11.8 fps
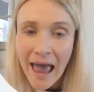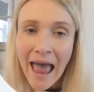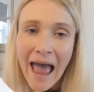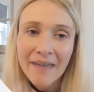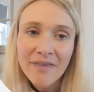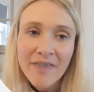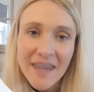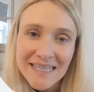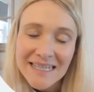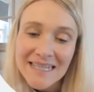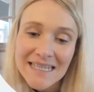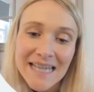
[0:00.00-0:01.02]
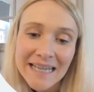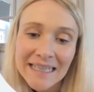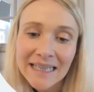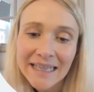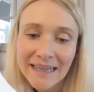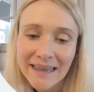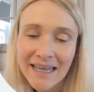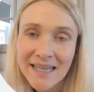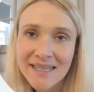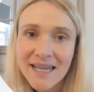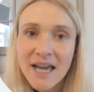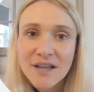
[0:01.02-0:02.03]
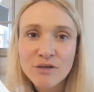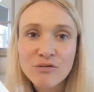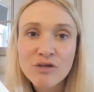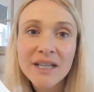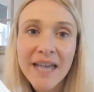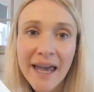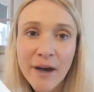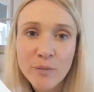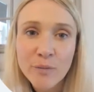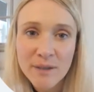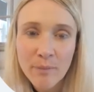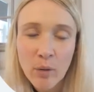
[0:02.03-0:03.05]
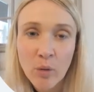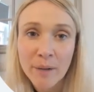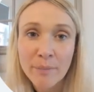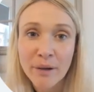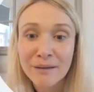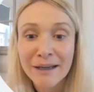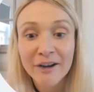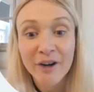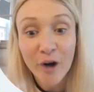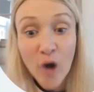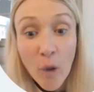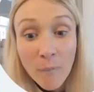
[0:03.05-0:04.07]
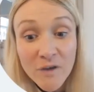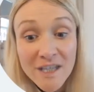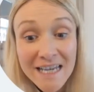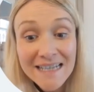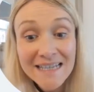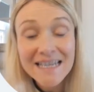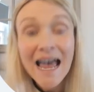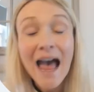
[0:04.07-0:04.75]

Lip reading: And this is designed like this to really help build learner confidence,